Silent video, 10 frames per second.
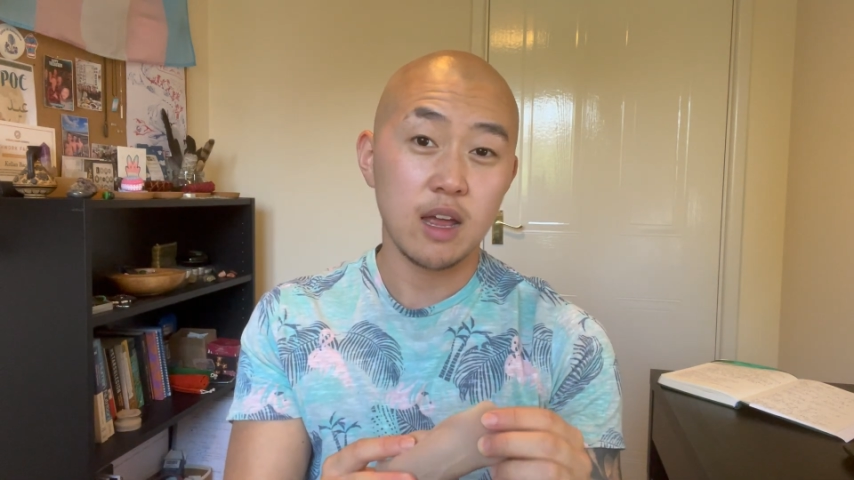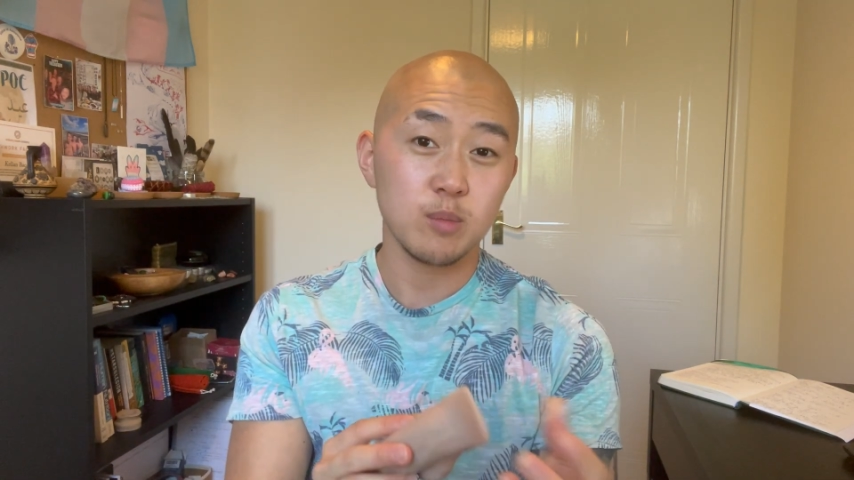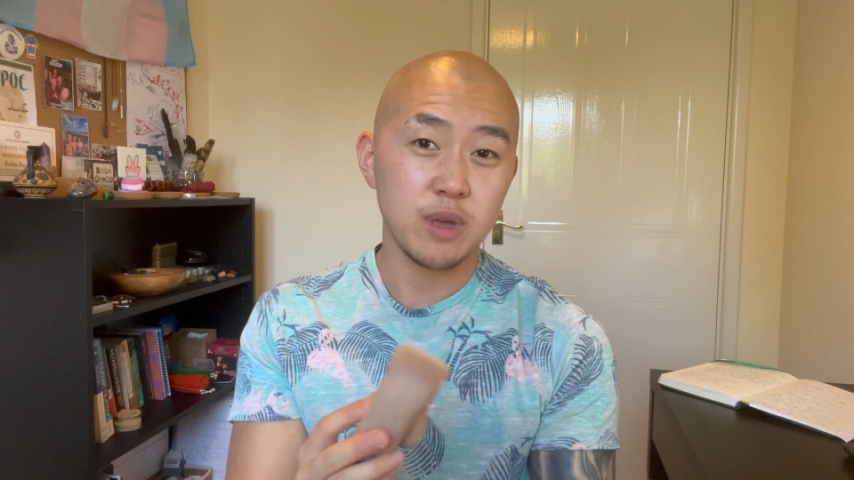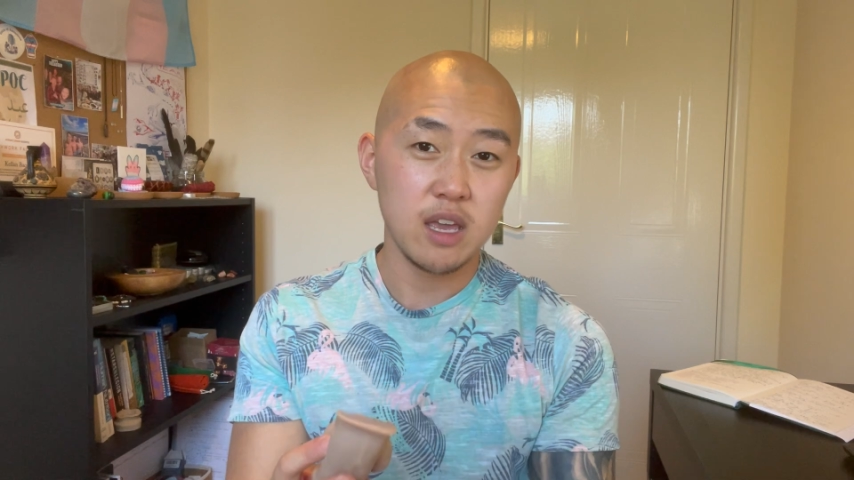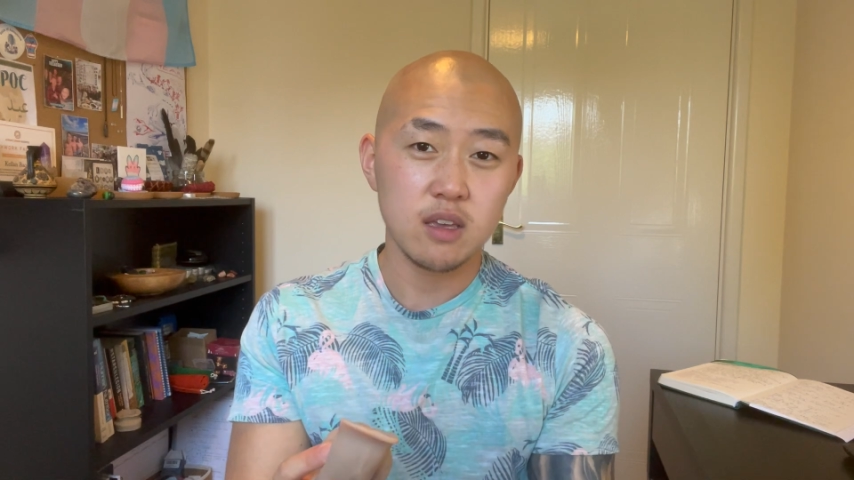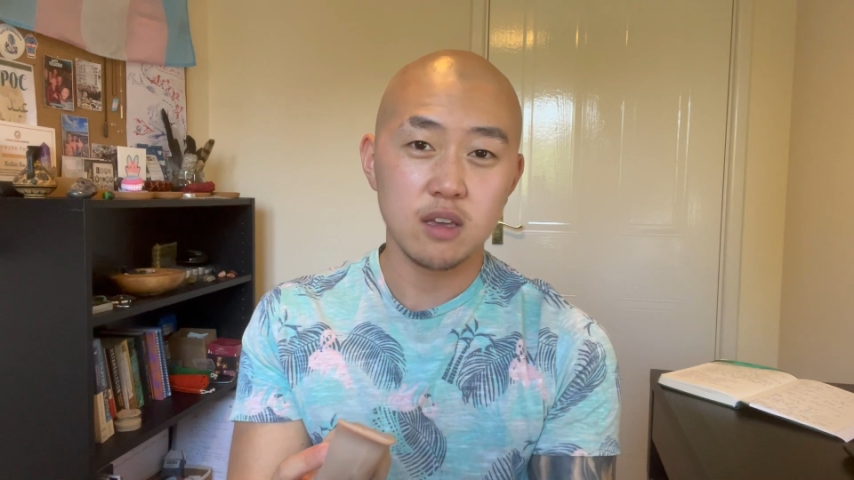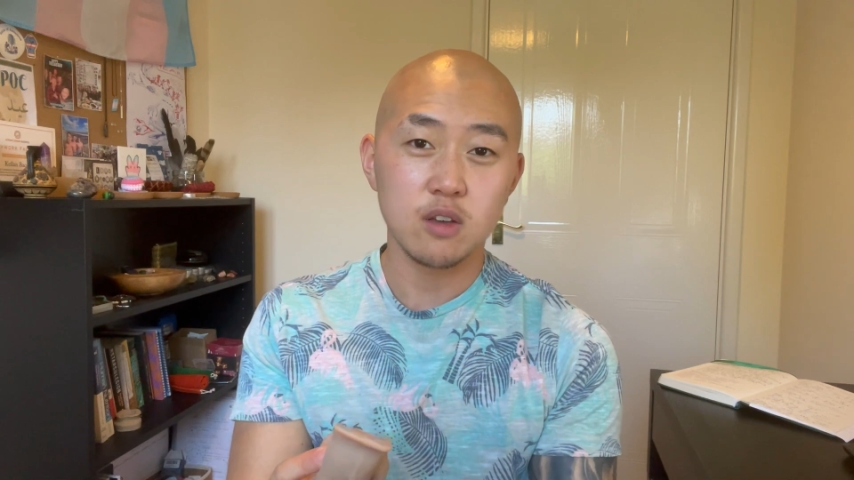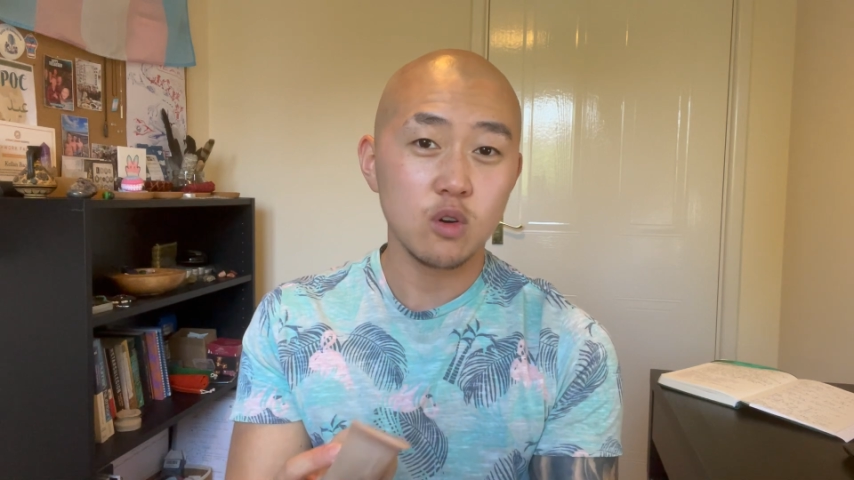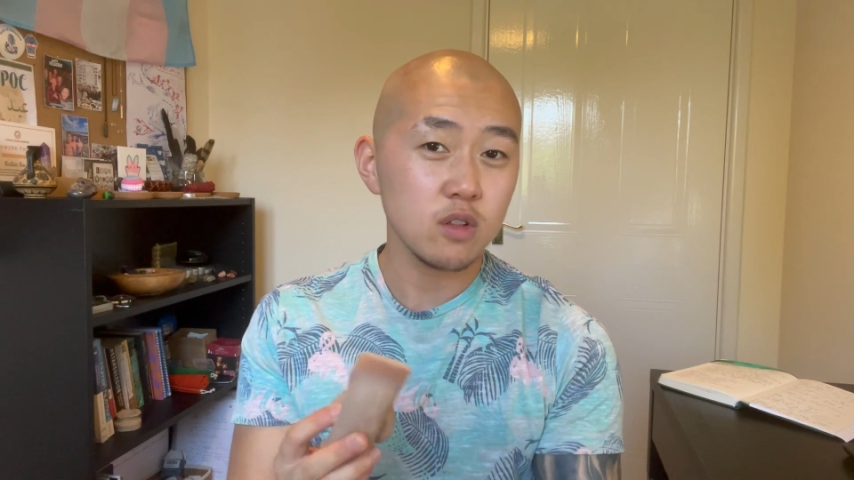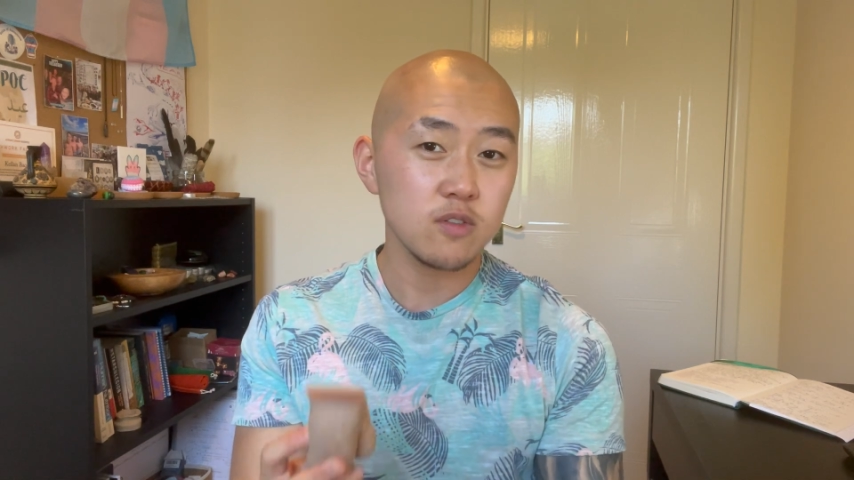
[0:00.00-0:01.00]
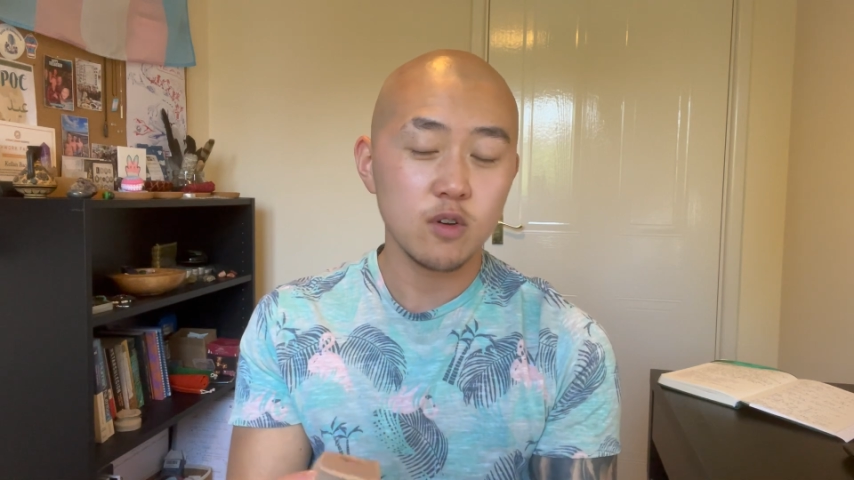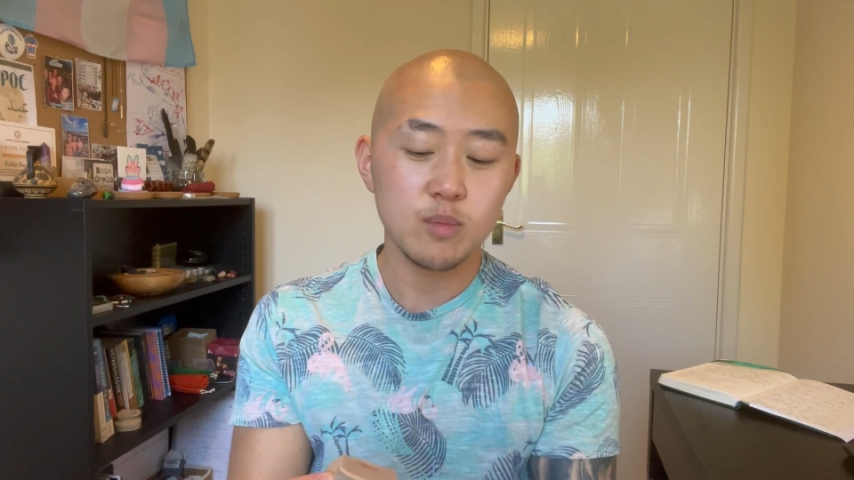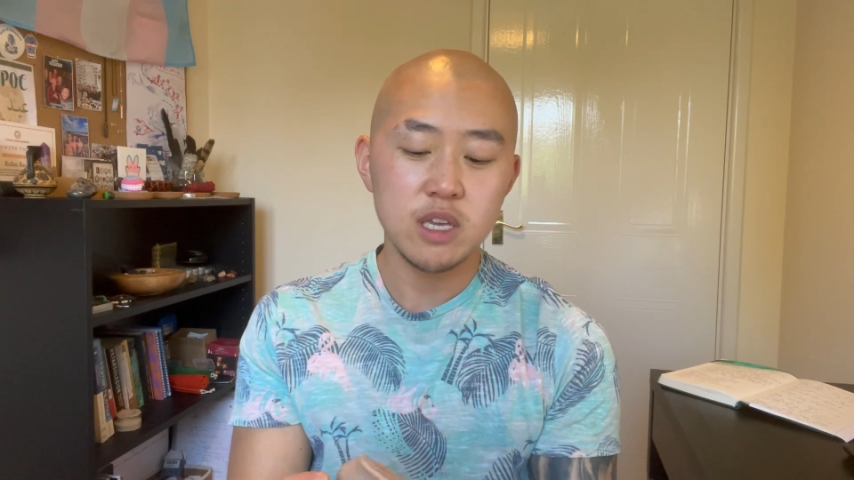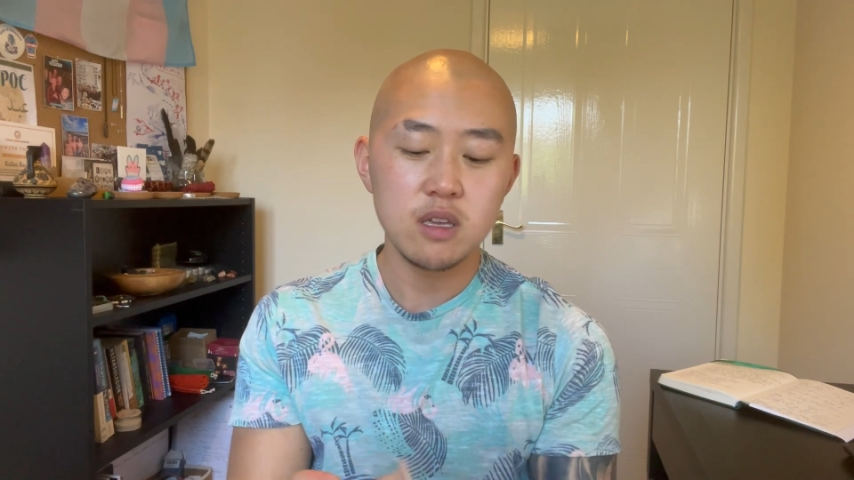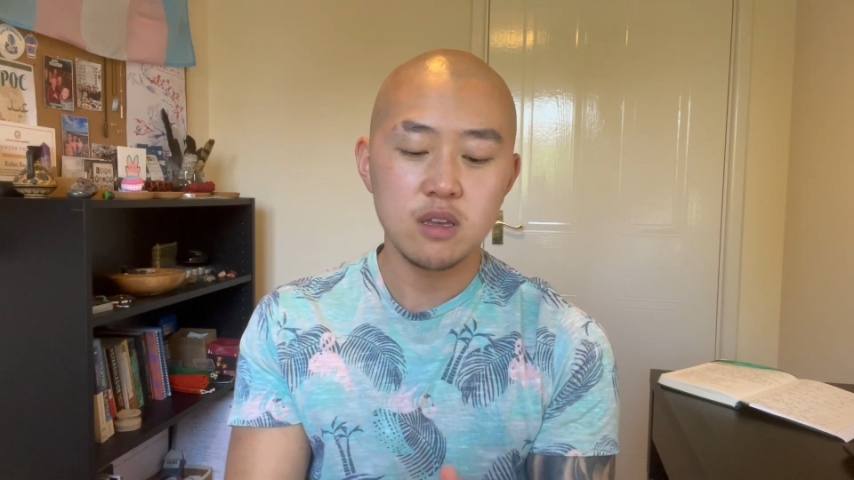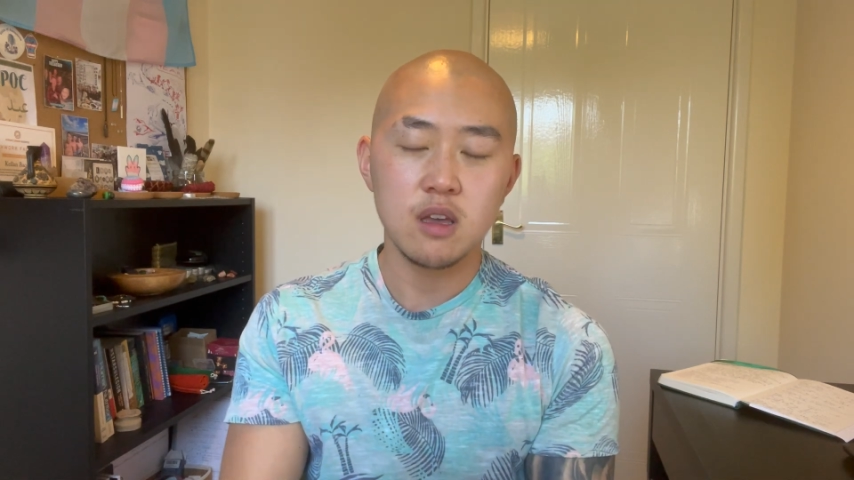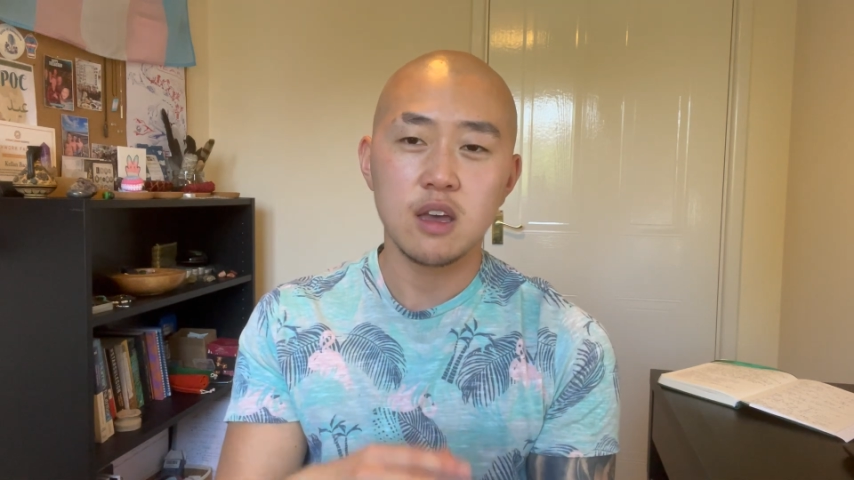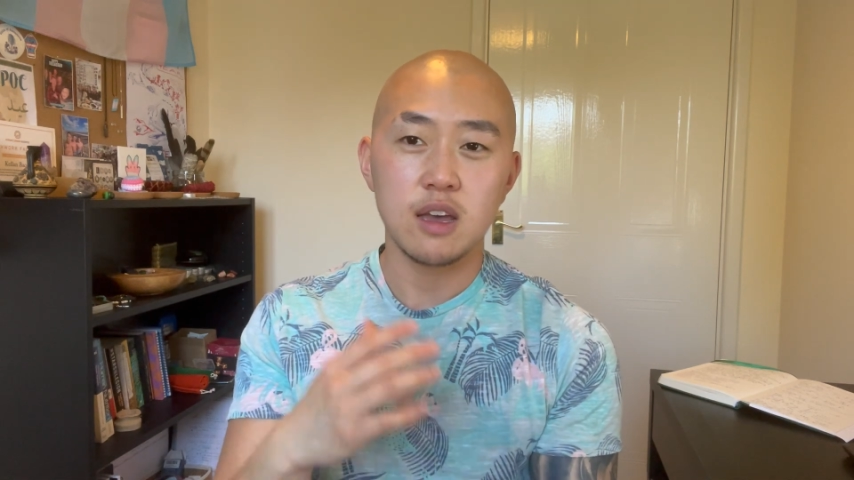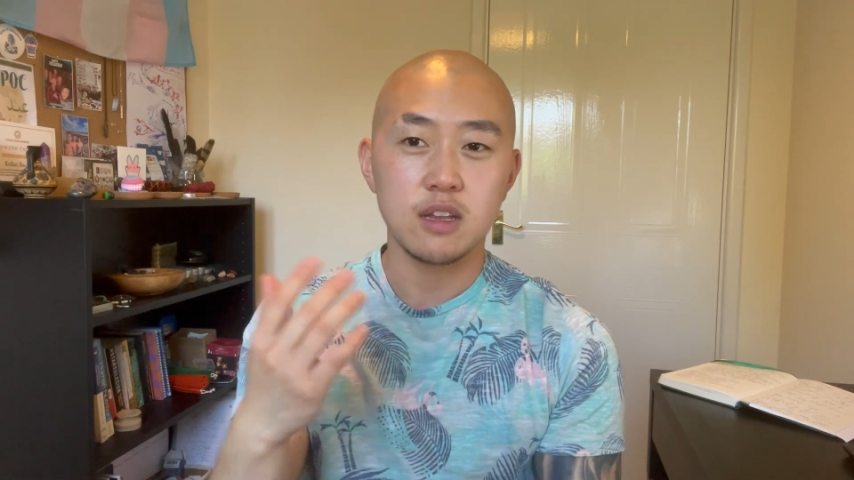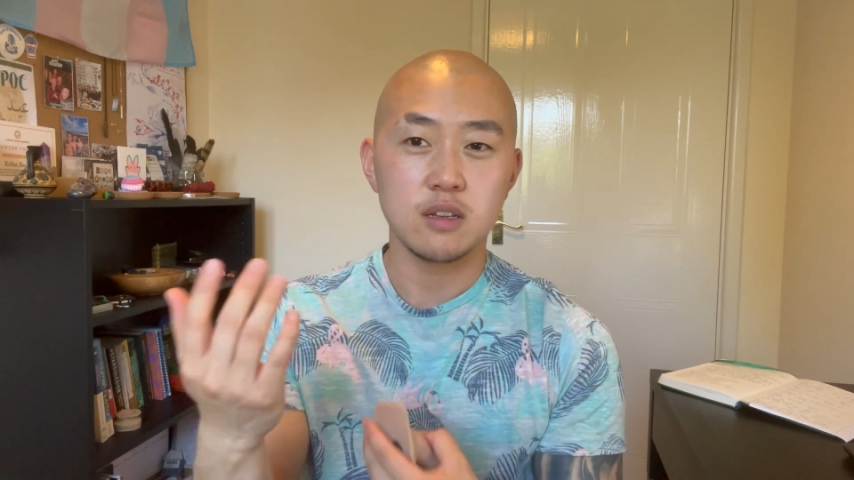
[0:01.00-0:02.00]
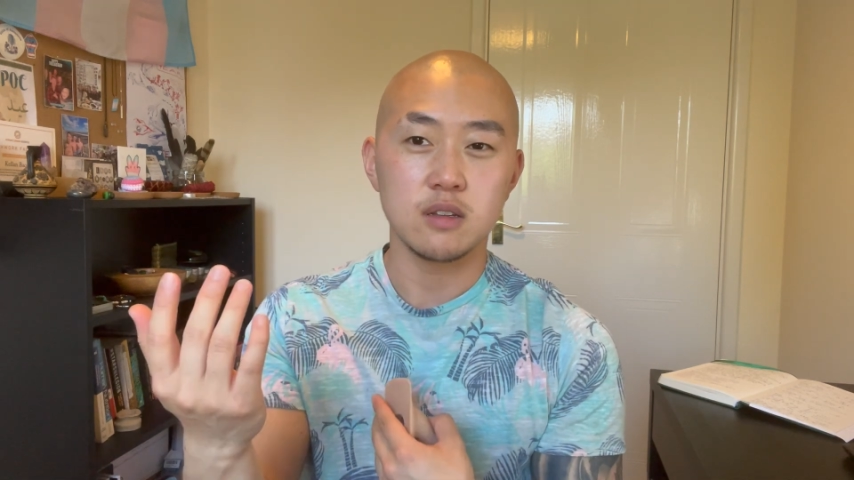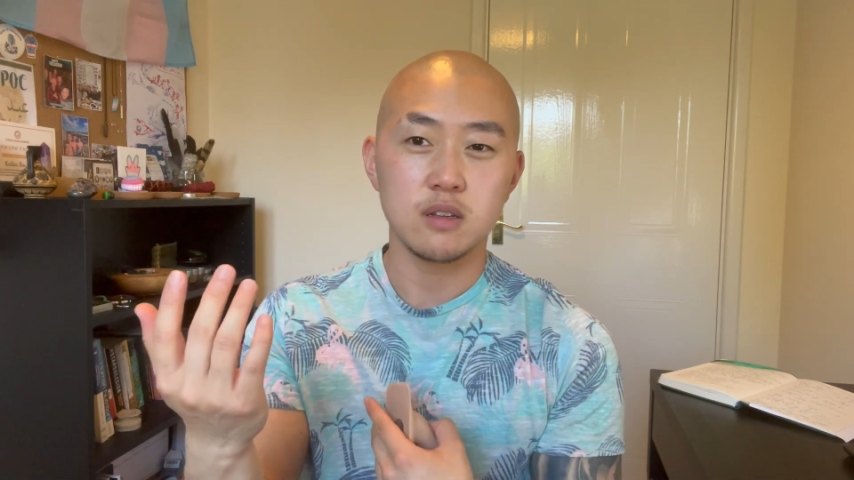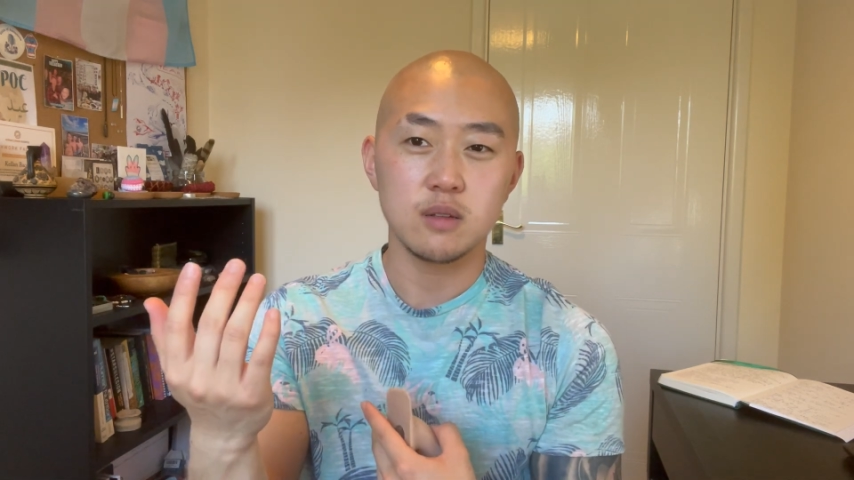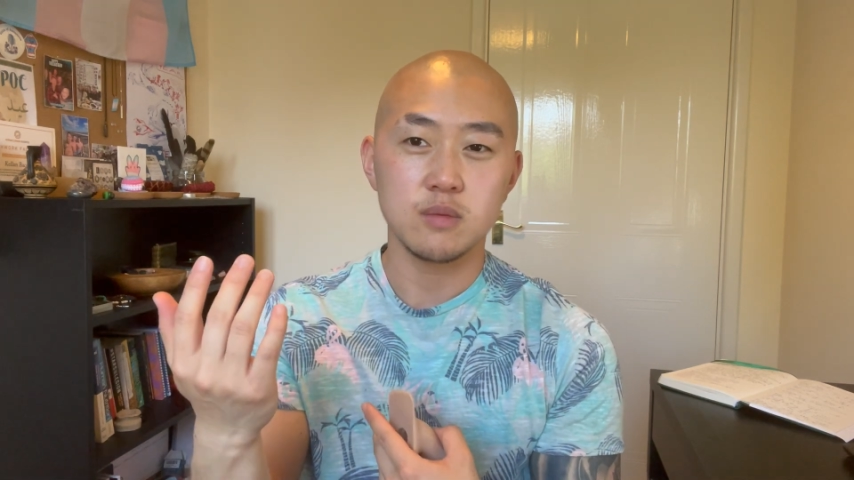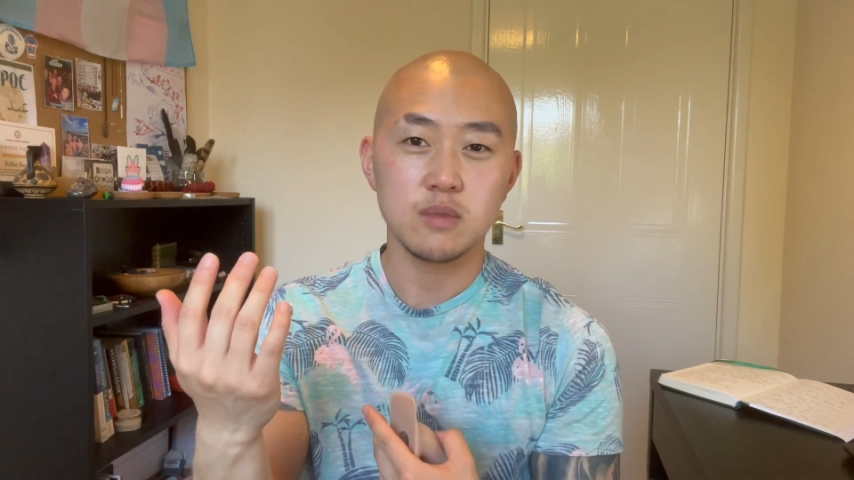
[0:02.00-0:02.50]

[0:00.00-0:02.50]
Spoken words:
pick a colour for me and